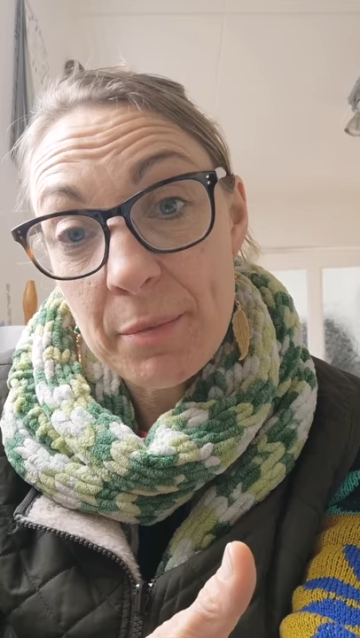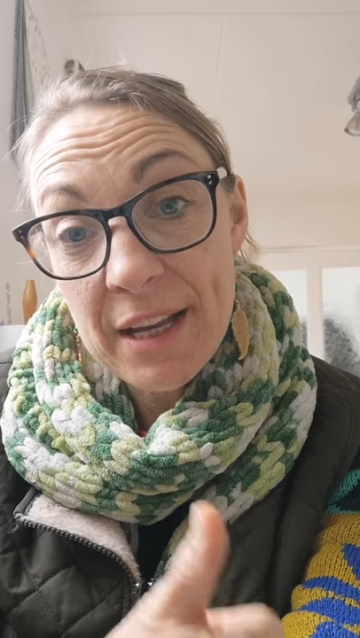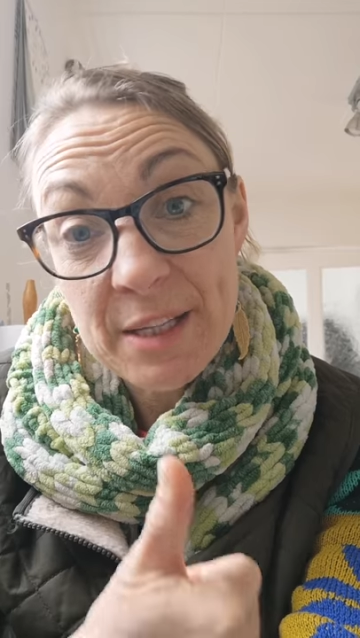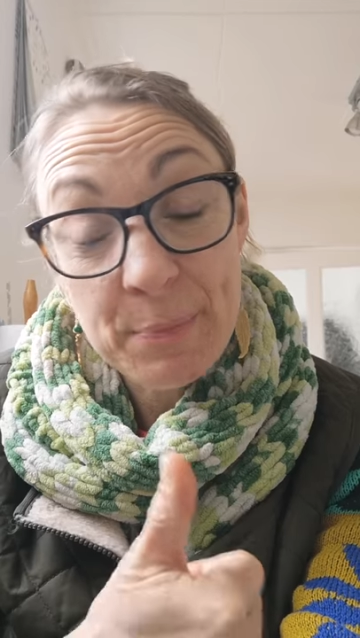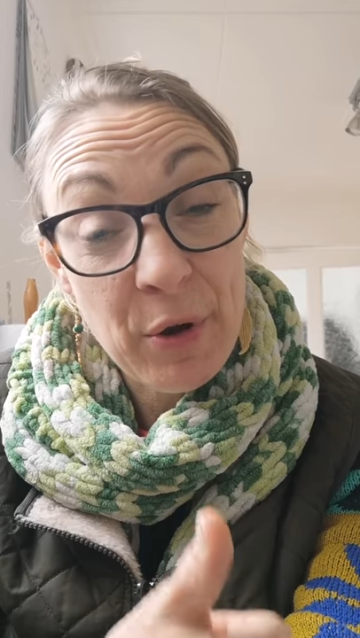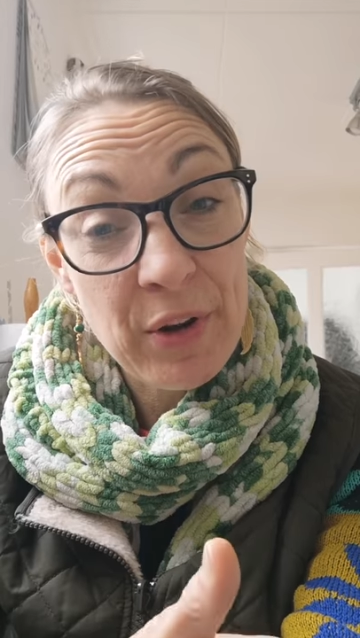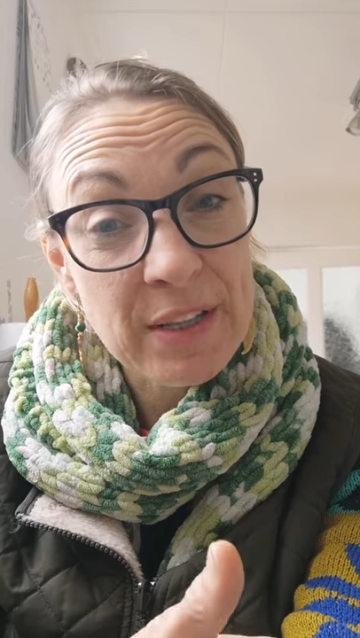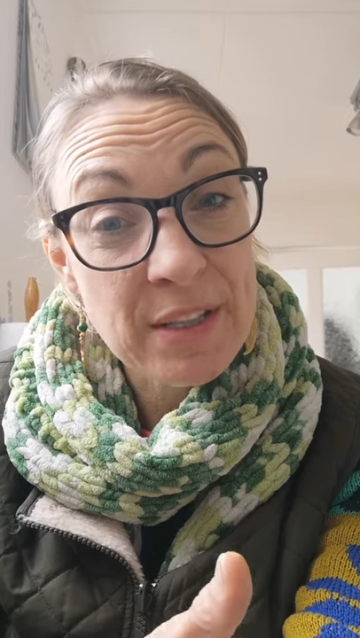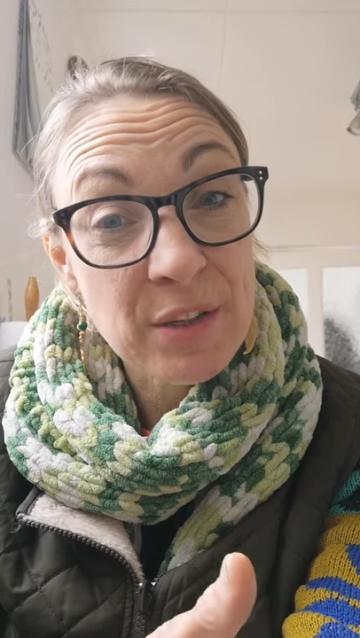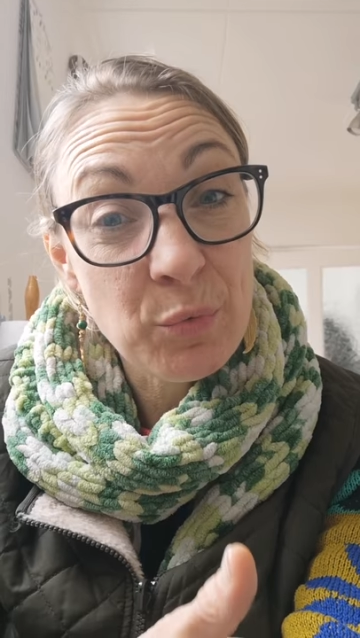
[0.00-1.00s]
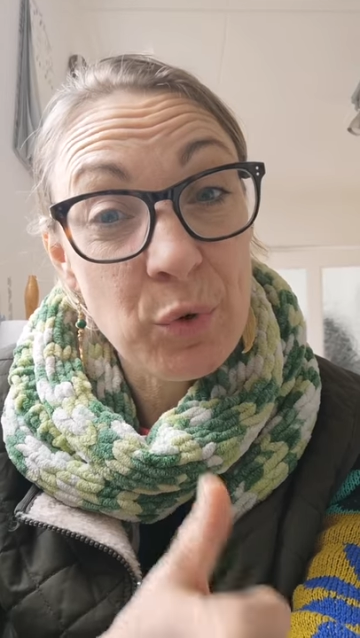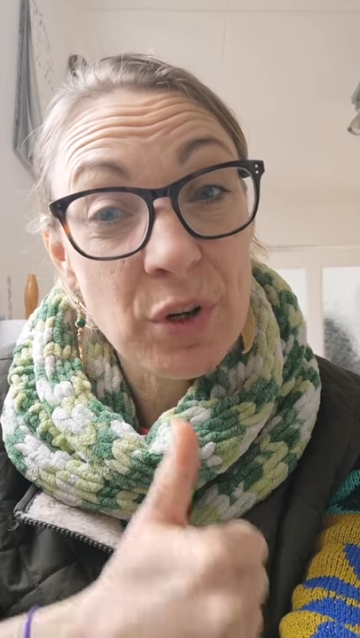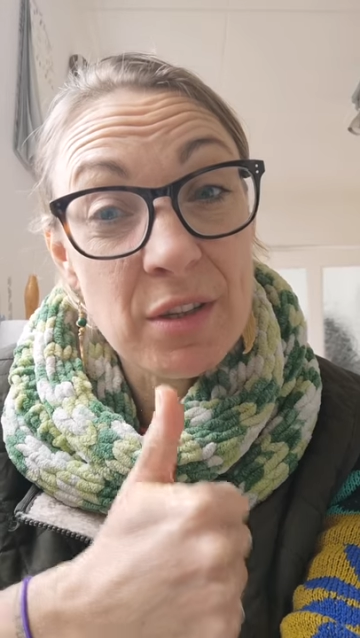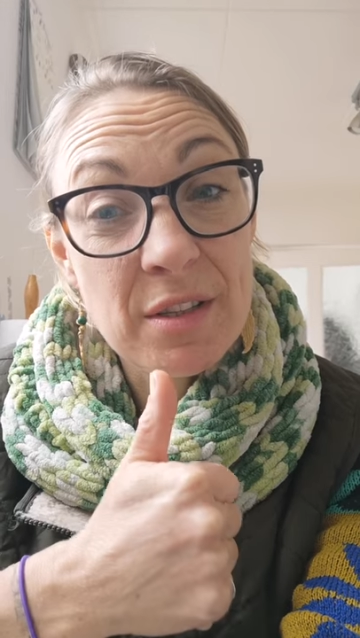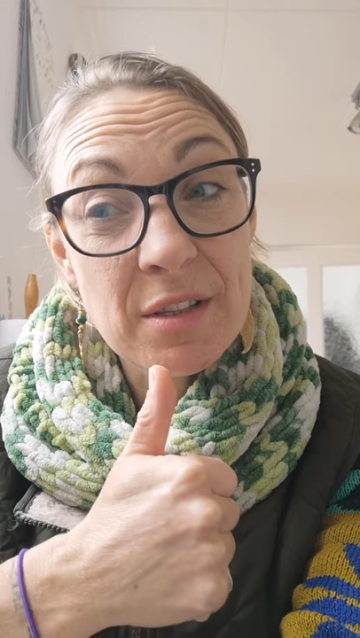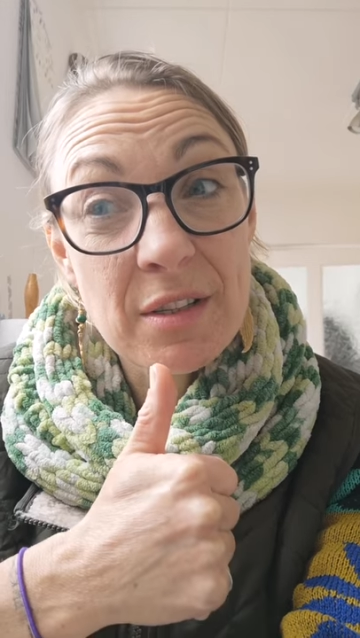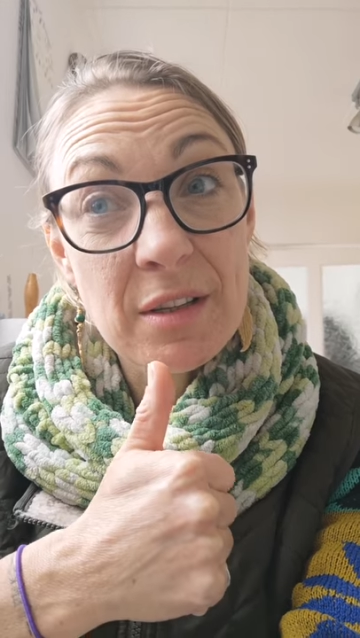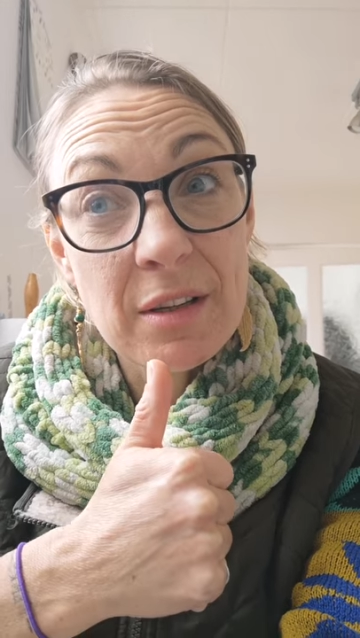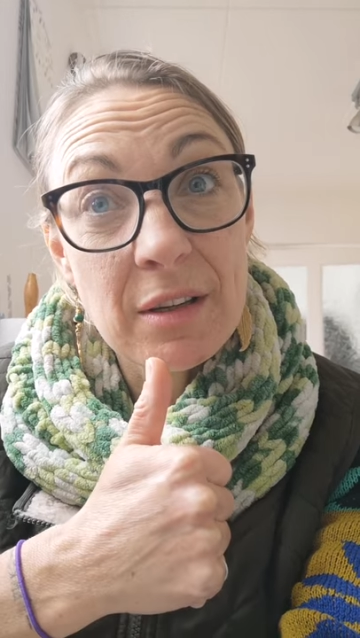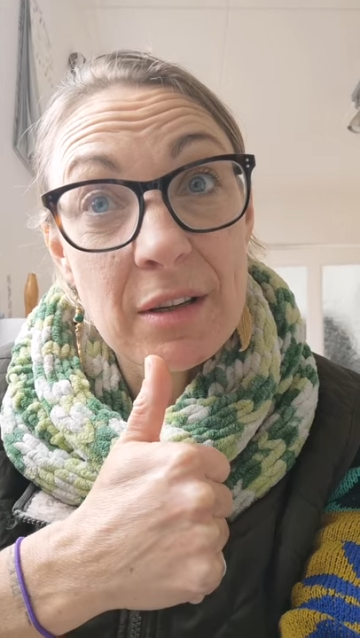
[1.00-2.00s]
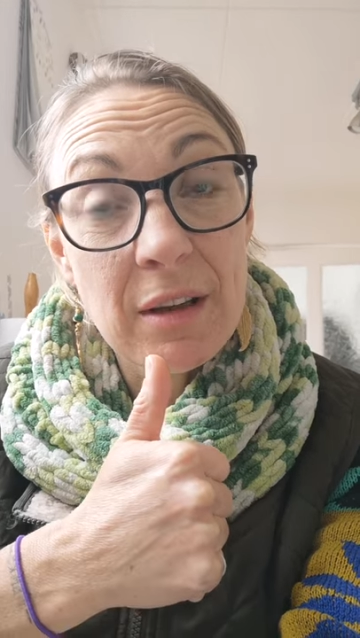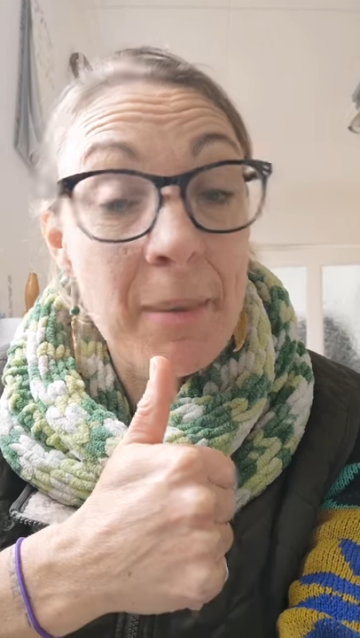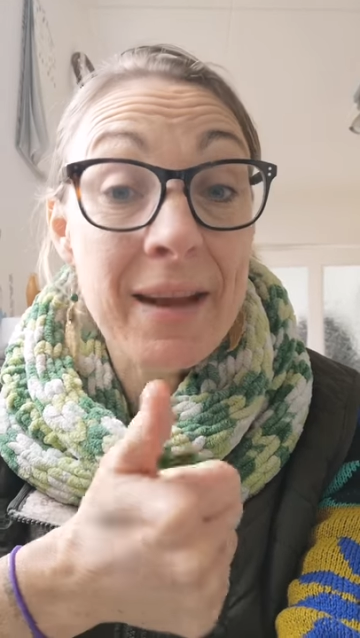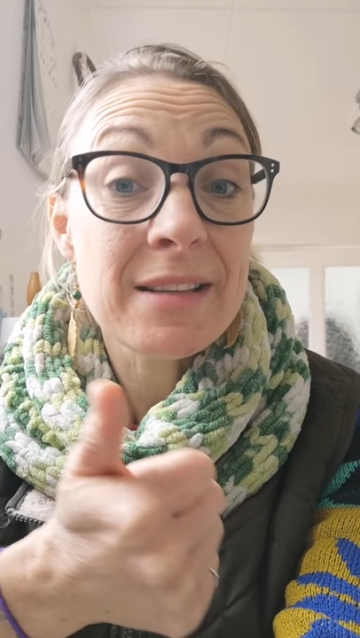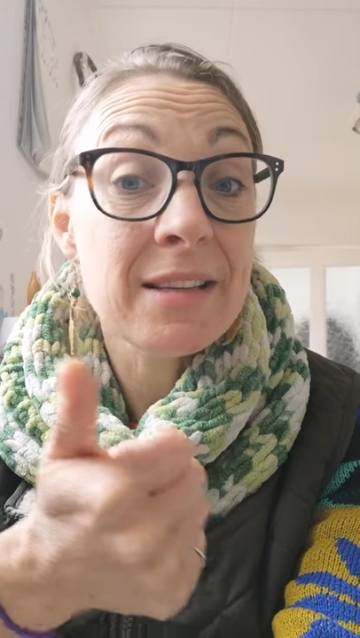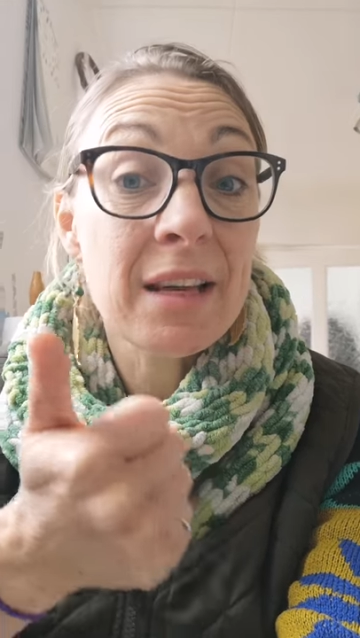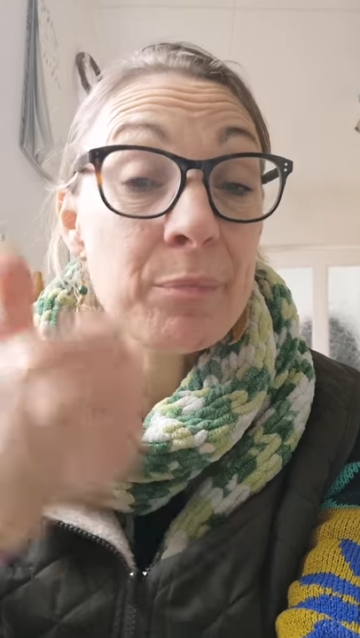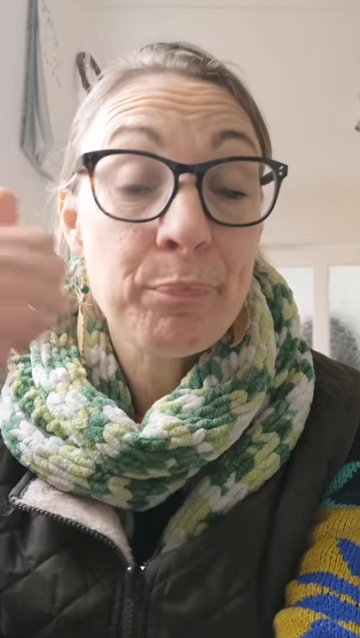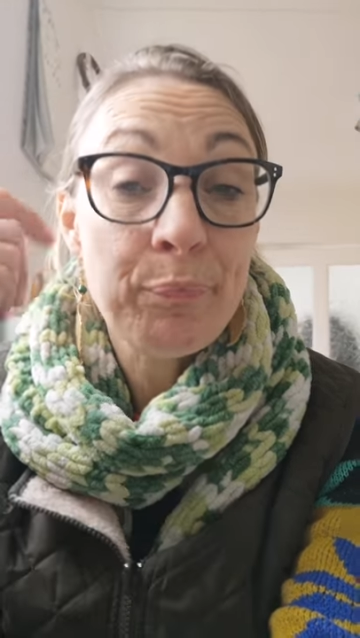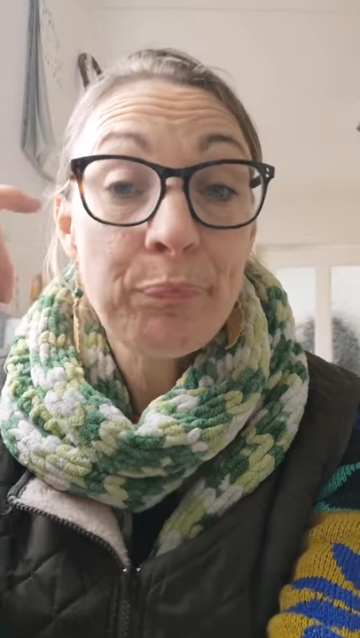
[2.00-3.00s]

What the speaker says: experience was amazing.